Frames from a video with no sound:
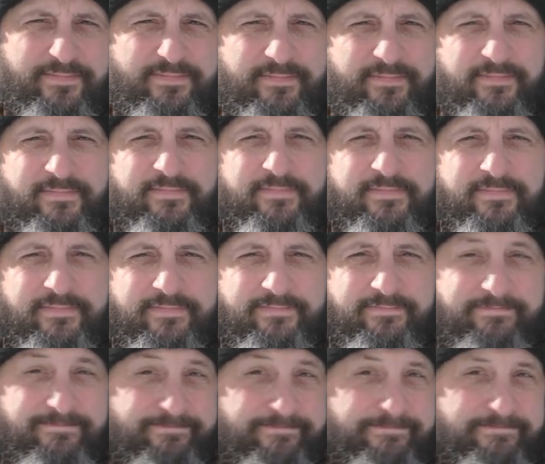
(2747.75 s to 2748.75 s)

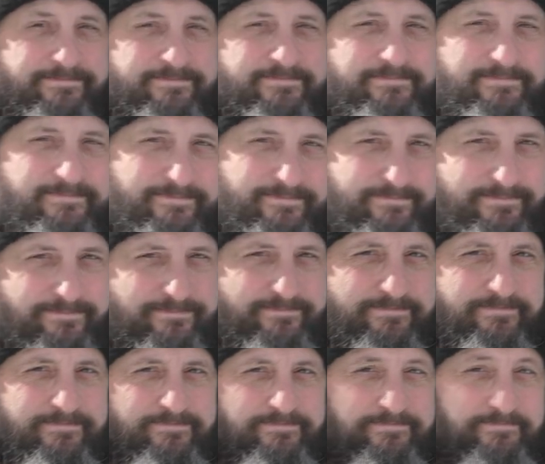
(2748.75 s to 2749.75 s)

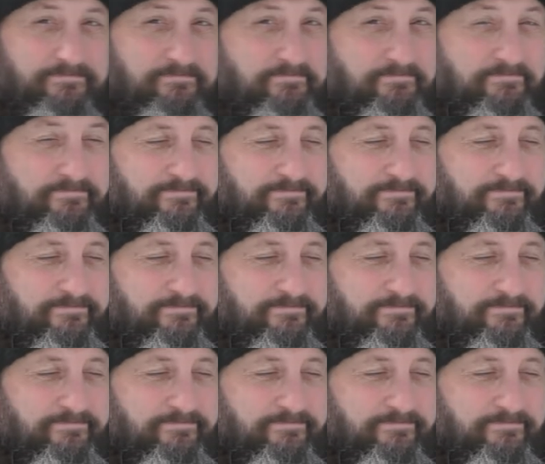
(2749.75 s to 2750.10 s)
No one is speaking in this clip.